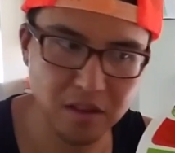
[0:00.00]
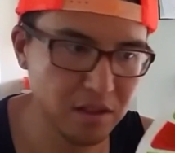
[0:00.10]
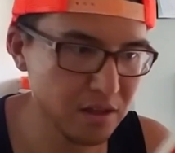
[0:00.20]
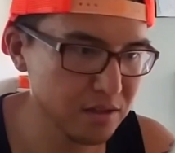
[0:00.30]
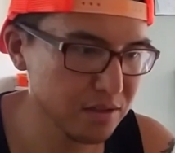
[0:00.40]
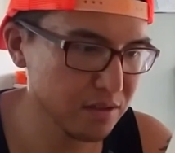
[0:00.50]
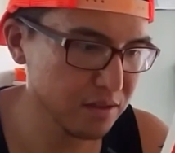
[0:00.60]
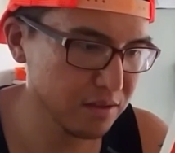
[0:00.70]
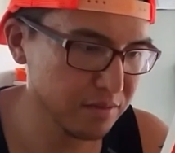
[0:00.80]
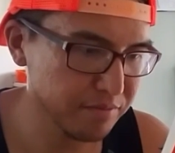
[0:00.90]
this
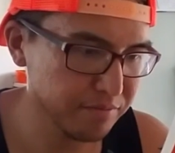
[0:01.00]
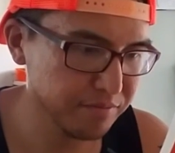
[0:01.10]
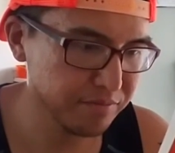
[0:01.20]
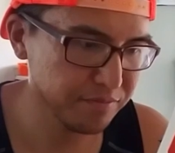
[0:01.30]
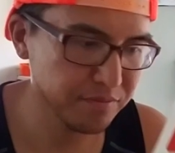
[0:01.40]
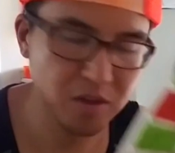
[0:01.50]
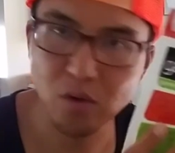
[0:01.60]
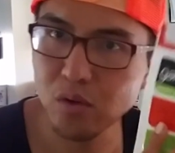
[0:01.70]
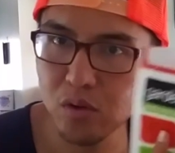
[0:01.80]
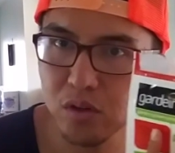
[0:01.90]

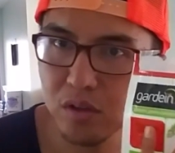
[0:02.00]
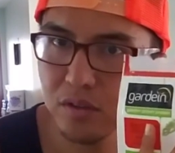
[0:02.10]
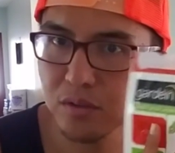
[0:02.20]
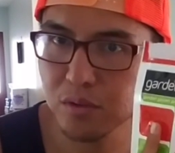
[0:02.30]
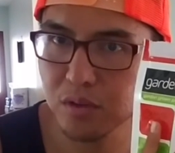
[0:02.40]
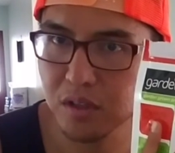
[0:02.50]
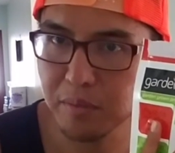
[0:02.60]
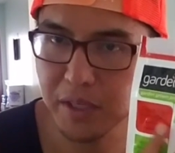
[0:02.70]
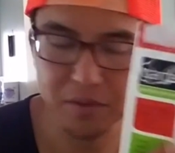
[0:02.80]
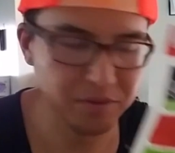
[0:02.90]
whole total
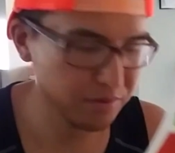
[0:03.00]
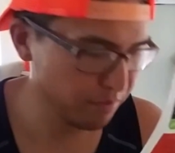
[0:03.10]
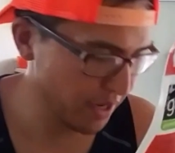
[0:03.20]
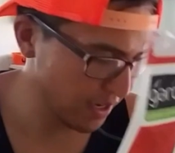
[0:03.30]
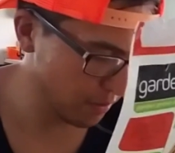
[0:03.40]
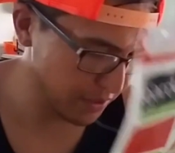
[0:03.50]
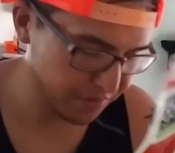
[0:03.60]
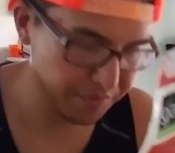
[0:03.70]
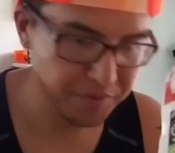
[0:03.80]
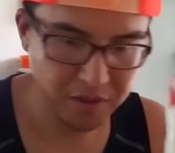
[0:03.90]
amount, bag
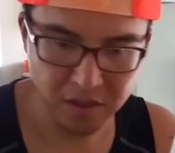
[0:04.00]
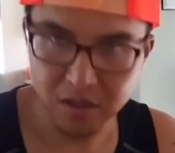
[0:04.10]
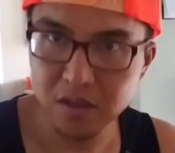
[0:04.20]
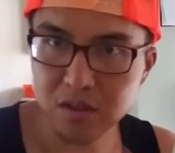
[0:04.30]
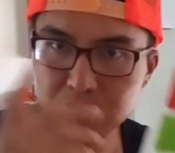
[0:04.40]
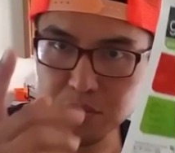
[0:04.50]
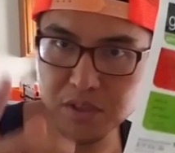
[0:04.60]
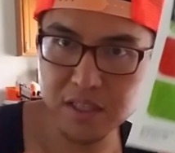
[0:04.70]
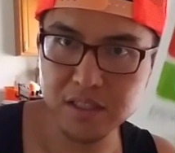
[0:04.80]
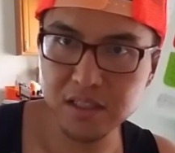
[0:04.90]
amount. So
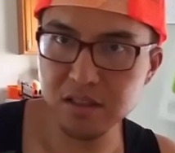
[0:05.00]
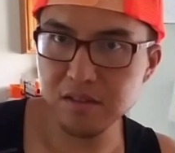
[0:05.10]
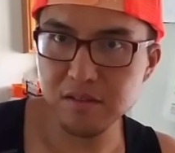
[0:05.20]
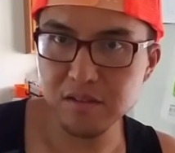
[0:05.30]
what I did,